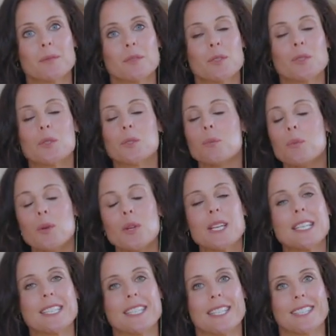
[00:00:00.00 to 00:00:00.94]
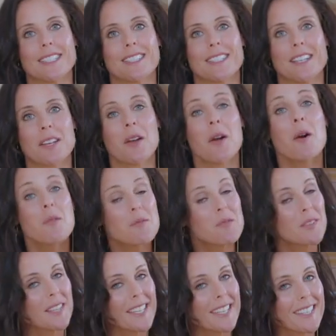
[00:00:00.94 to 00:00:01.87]
super easy, and
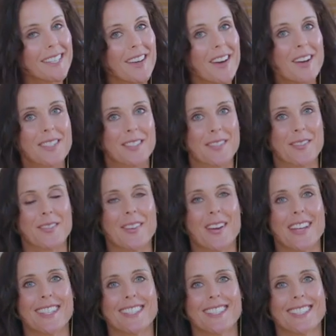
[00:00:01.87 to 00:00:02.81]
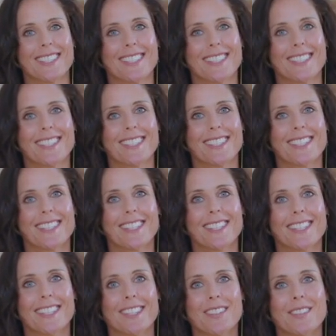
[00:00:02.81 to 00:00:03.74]
hopefully also fun.
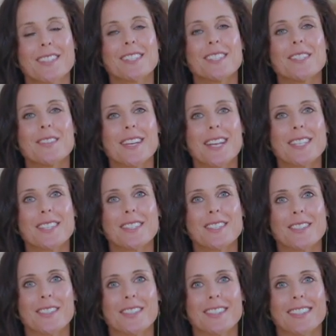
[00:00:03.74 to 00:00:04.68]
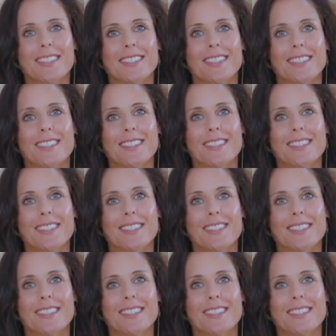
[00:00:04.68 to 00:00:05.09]
I'll see you again soon.